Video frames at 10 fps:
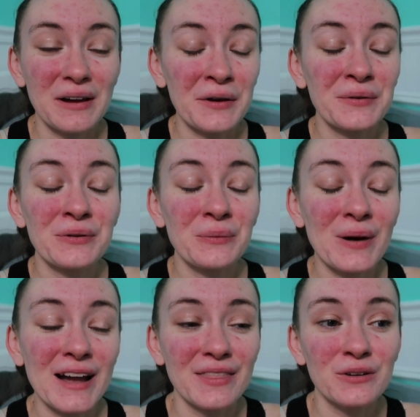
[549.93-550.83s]
So I don't know
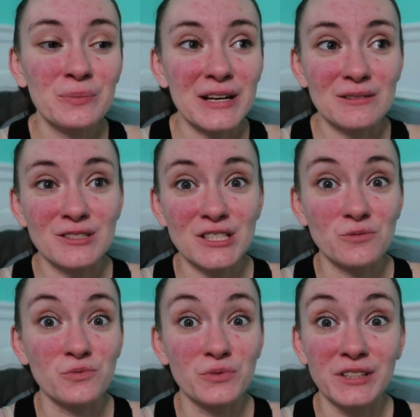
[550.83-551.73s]
why though, but I was
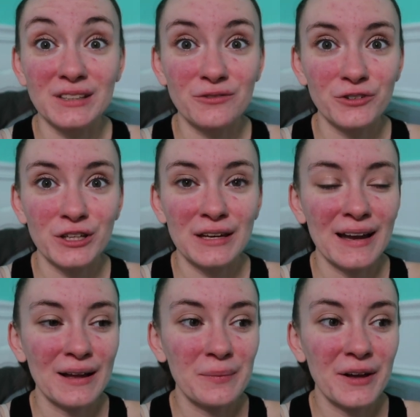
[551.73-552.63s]
just really
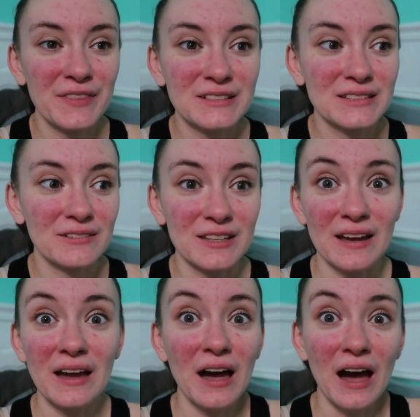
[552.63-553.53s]
freaking out about this and I was like,